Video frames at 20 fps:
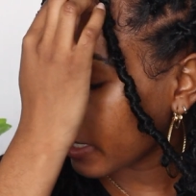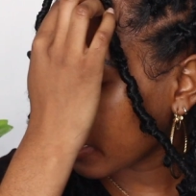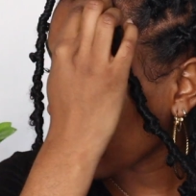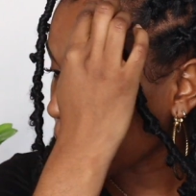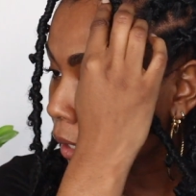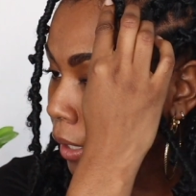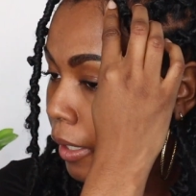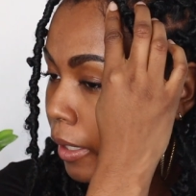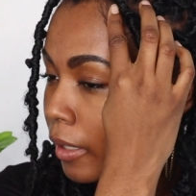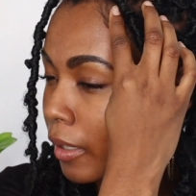
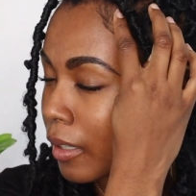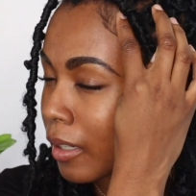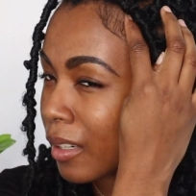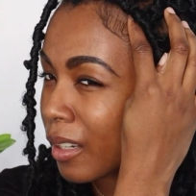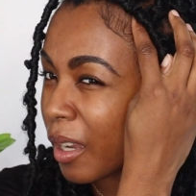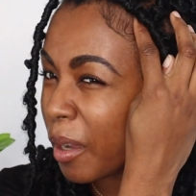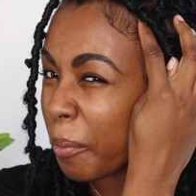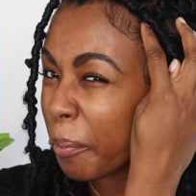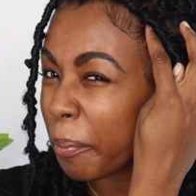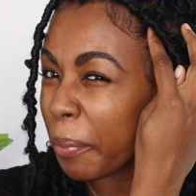hair
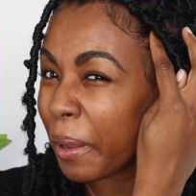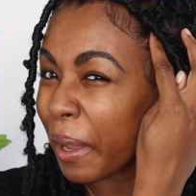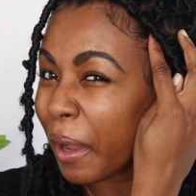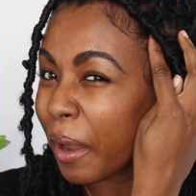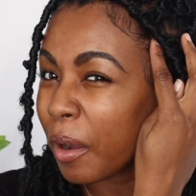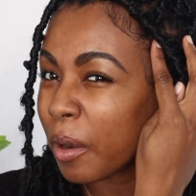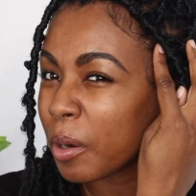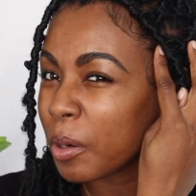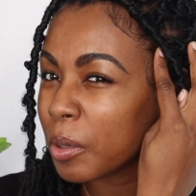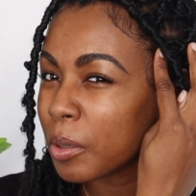
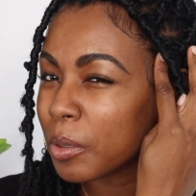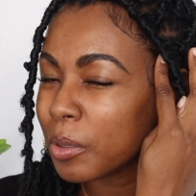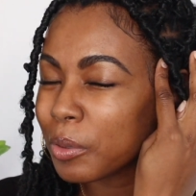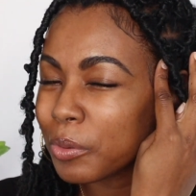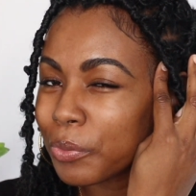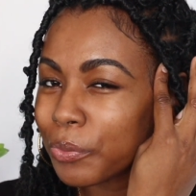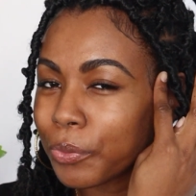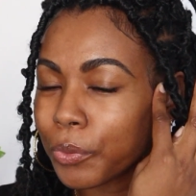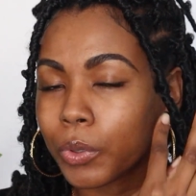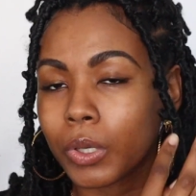about
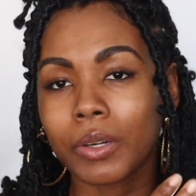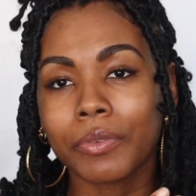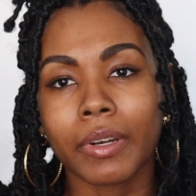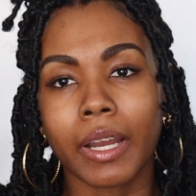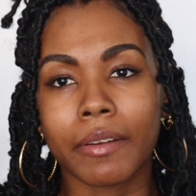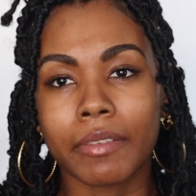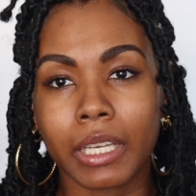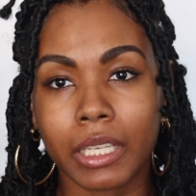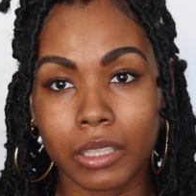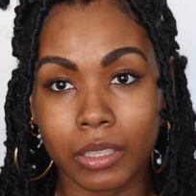4 or
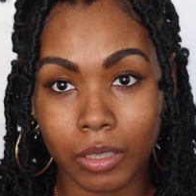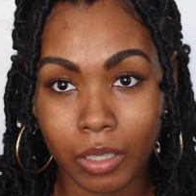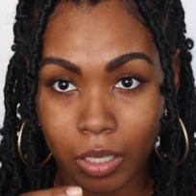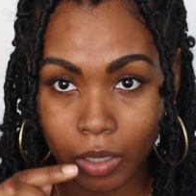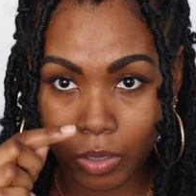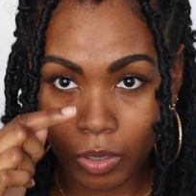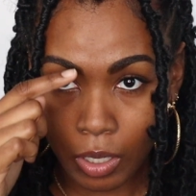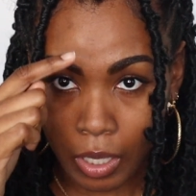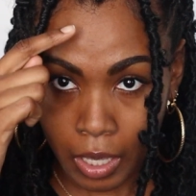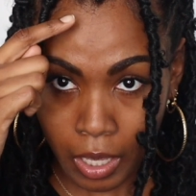5 days
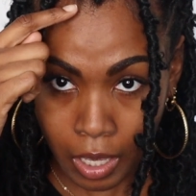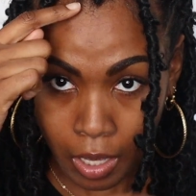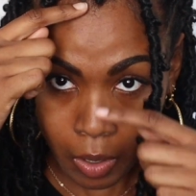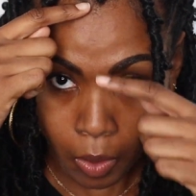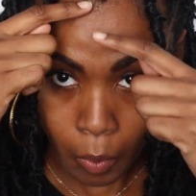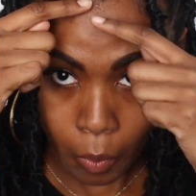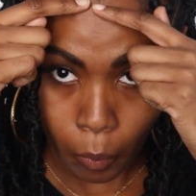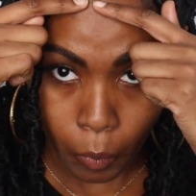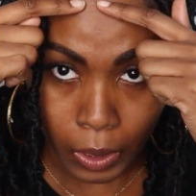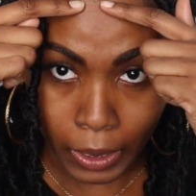ago,
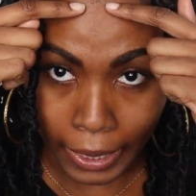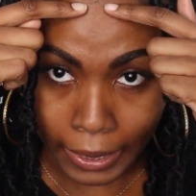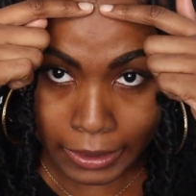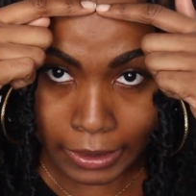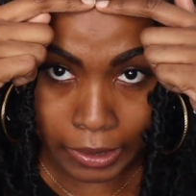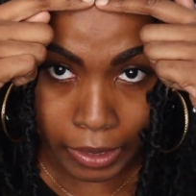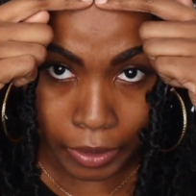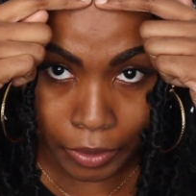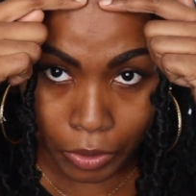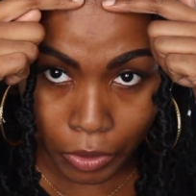when I
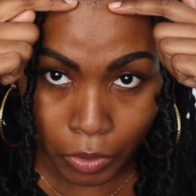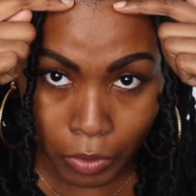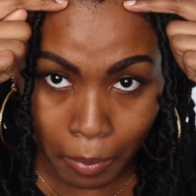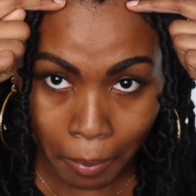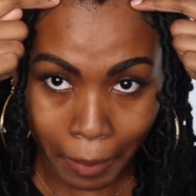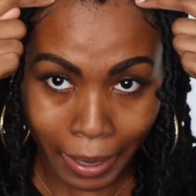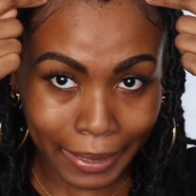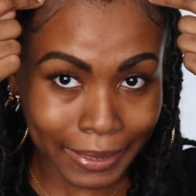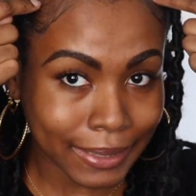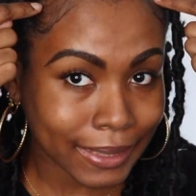tell you
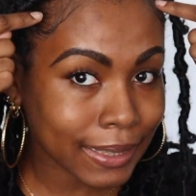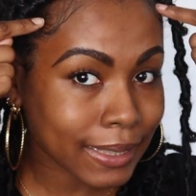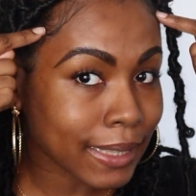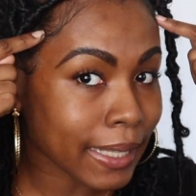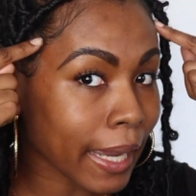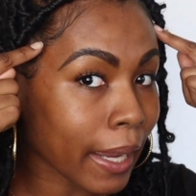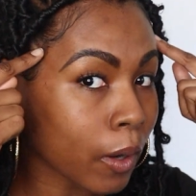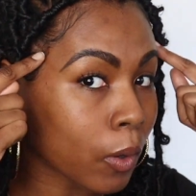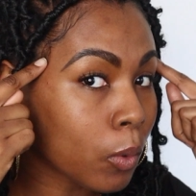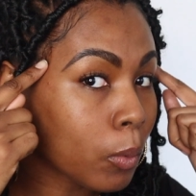my
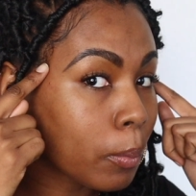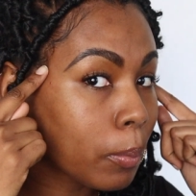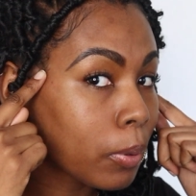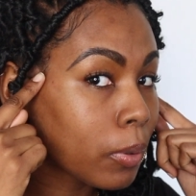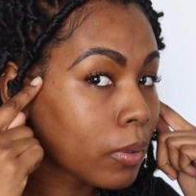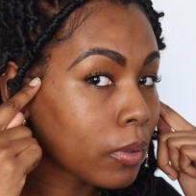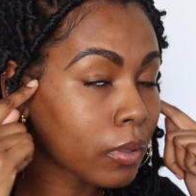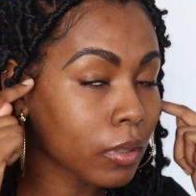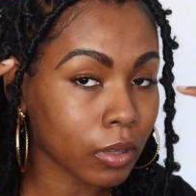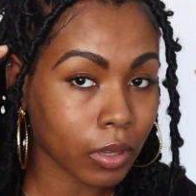scalp,
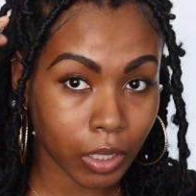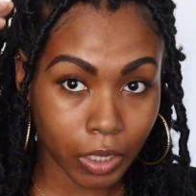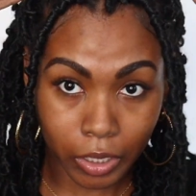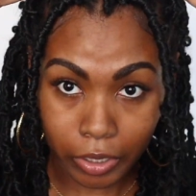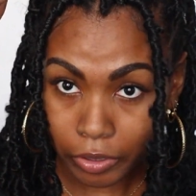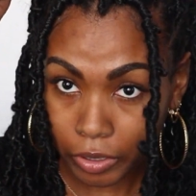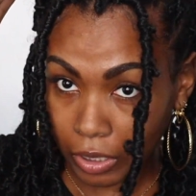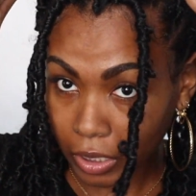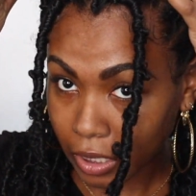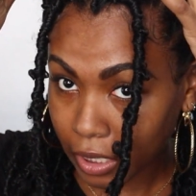
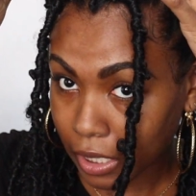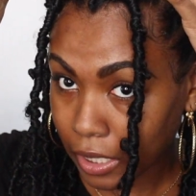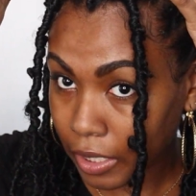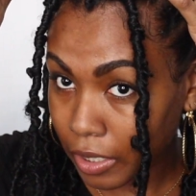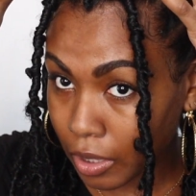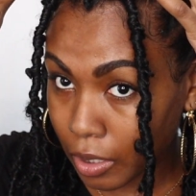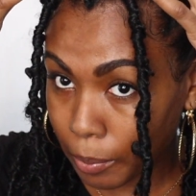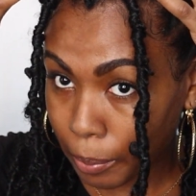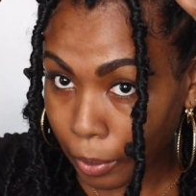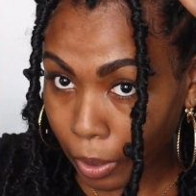literally
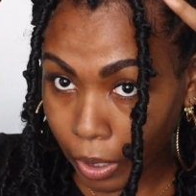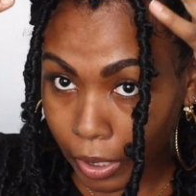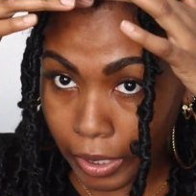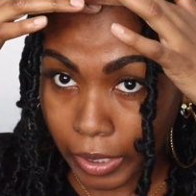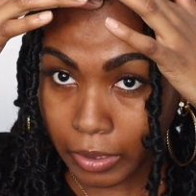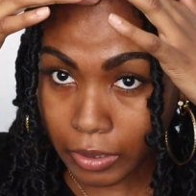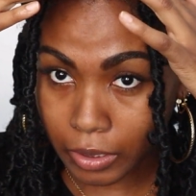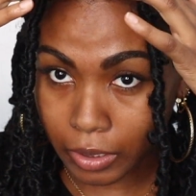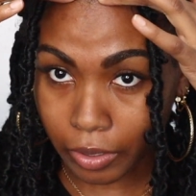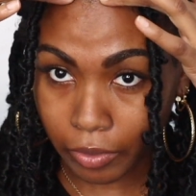in the
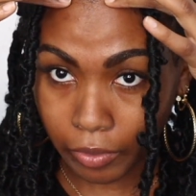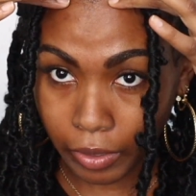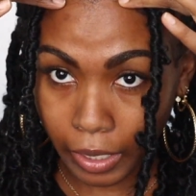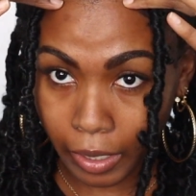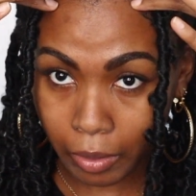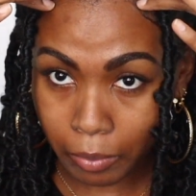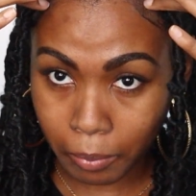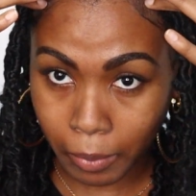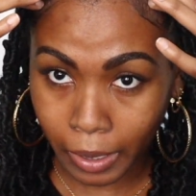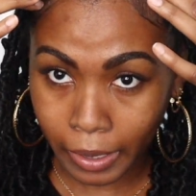parts
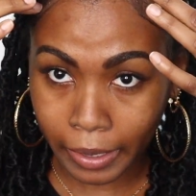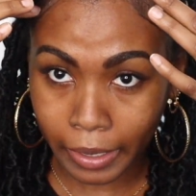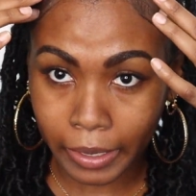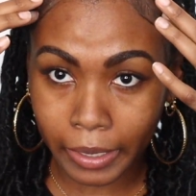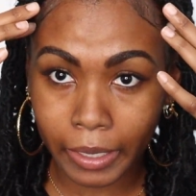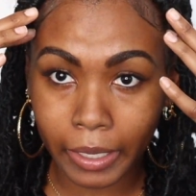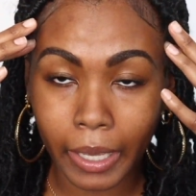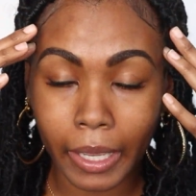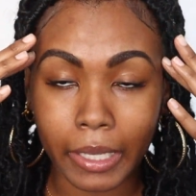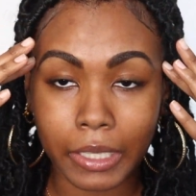around
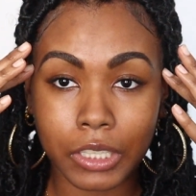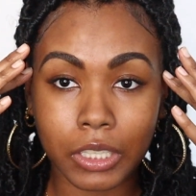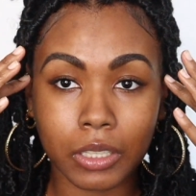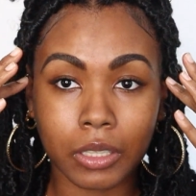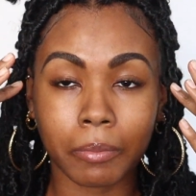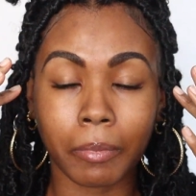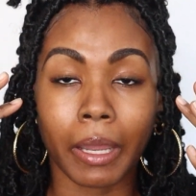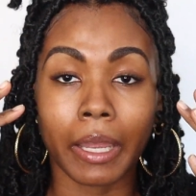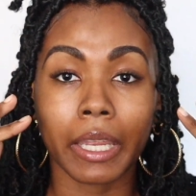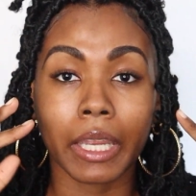my edges
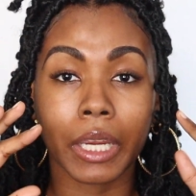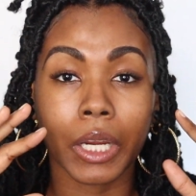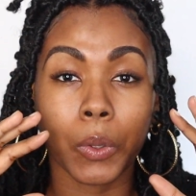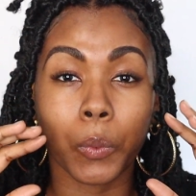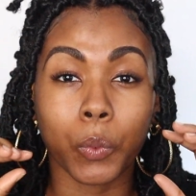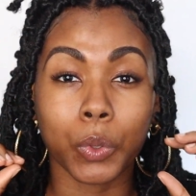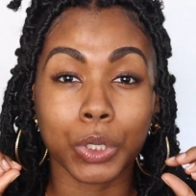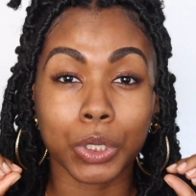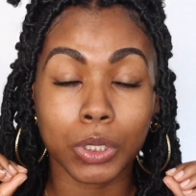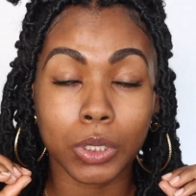of my hair,
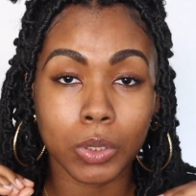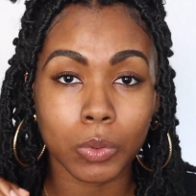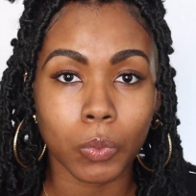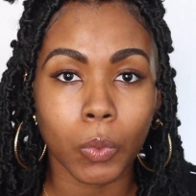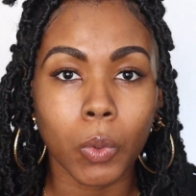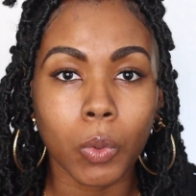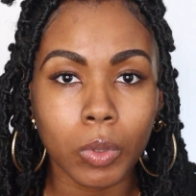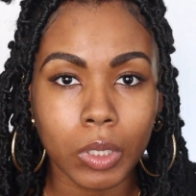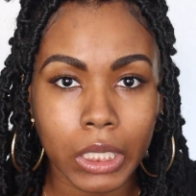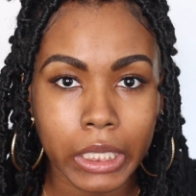was
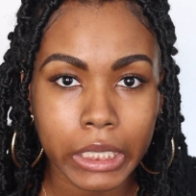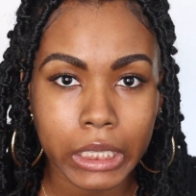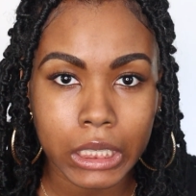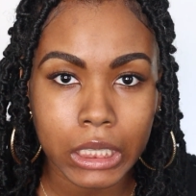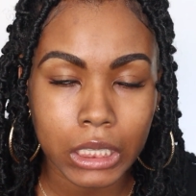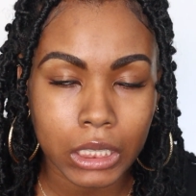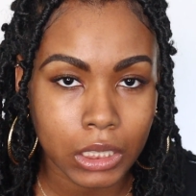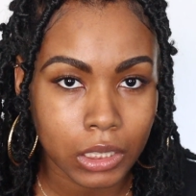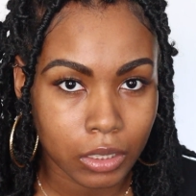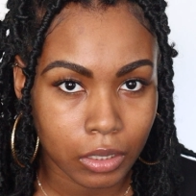
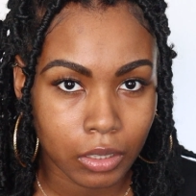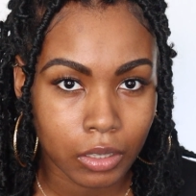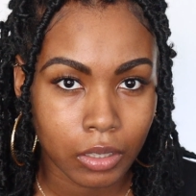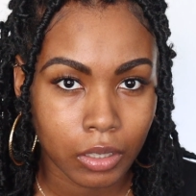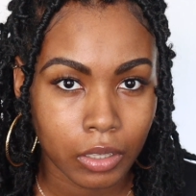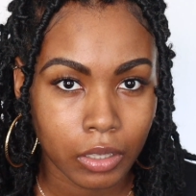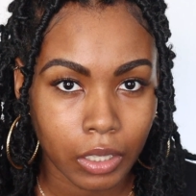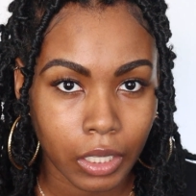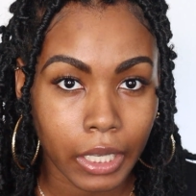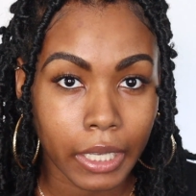swollen,
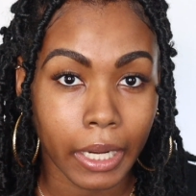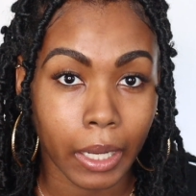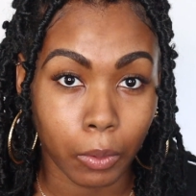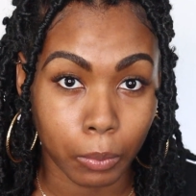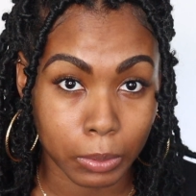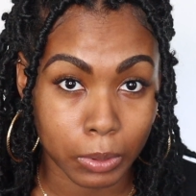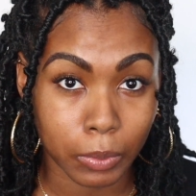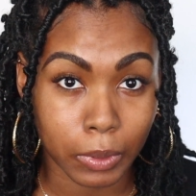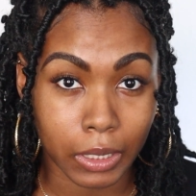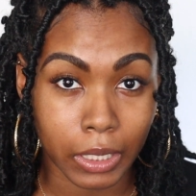it
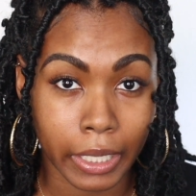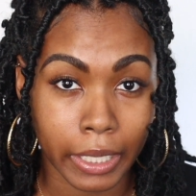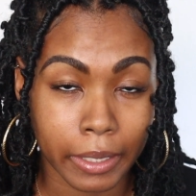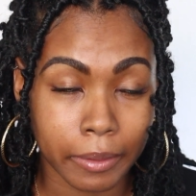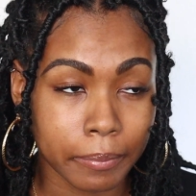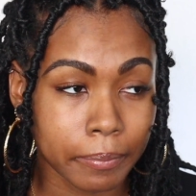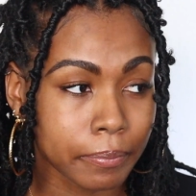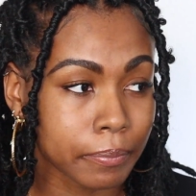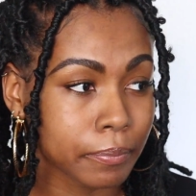helps with that.